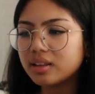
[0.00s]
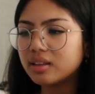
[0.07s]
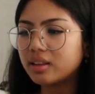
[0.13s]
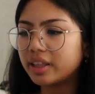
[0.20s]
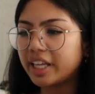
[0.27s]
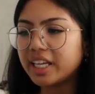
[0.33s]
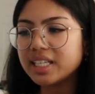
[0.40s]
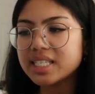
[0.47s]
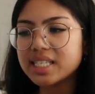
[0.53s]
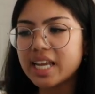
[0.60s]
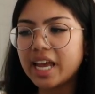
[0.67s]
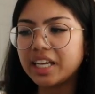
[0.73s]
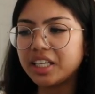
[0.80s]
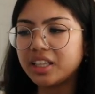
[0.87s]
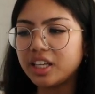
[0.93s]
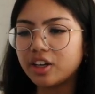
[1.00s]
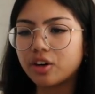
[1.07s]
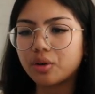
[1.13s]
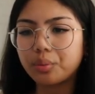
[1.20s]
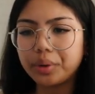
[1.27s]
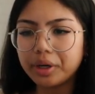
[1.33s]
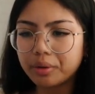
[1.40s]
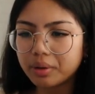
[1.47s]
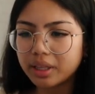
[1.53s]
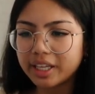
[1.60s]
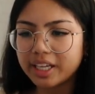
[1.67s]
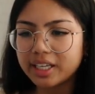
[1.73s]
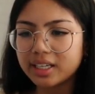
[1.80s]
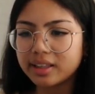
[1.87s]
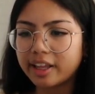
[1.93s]
links to anything career
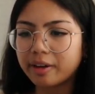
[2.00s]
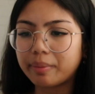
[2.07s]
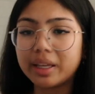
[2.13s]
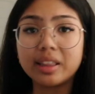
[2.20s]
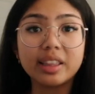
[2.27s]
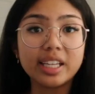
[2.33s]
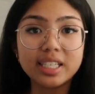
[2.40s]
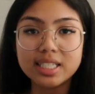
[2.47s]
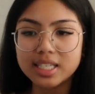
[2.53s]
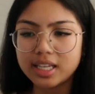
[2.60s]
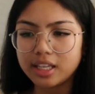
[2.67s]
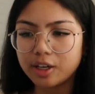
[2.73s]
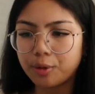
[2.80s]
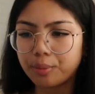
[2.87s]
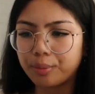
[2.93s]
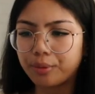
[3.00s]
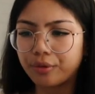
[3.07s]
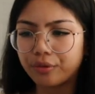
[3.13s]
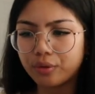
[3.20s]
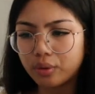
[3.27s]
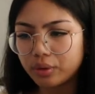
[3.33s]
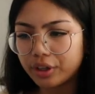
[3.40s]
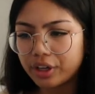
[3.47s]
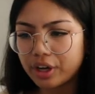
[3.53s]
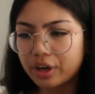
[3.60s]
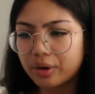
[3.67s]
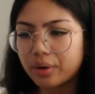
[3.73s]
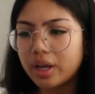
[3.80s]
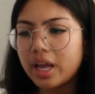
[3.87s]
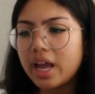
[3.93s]
related like my LinkedIn and
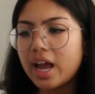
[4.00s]
portfolio.